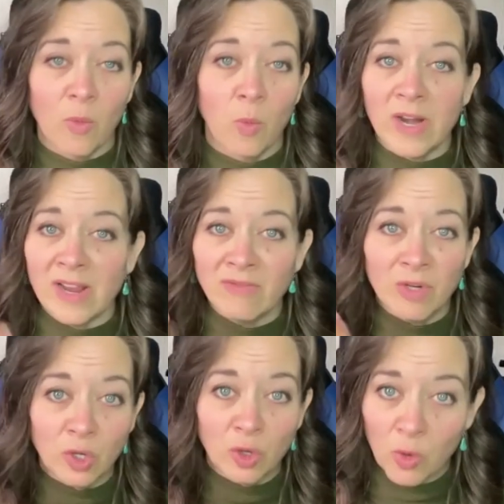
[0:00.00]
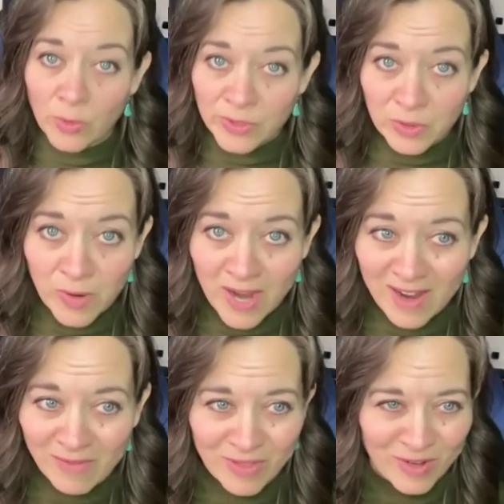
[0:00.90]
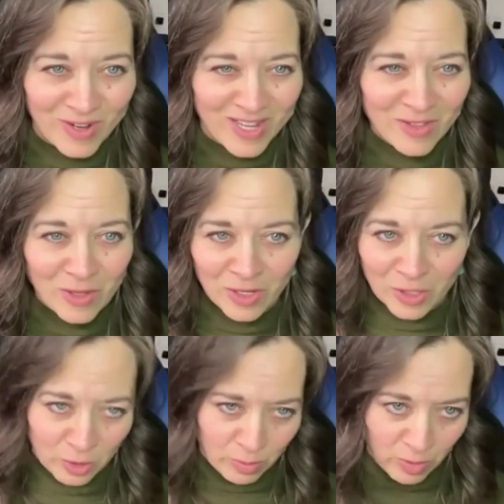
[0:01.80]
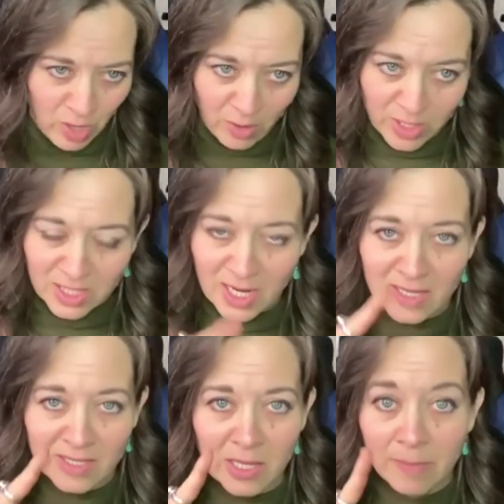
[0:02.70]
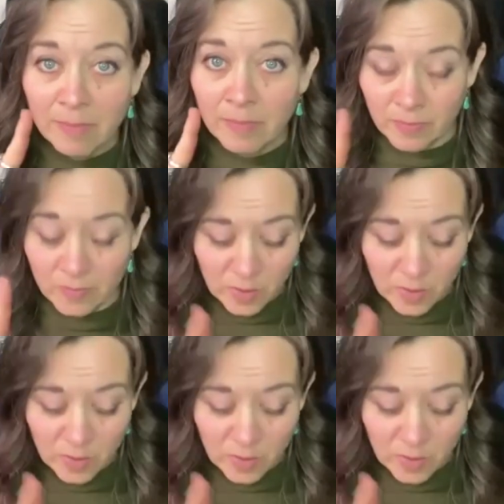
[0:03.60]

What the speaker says: whatever goals you have with your English, you prioritize them,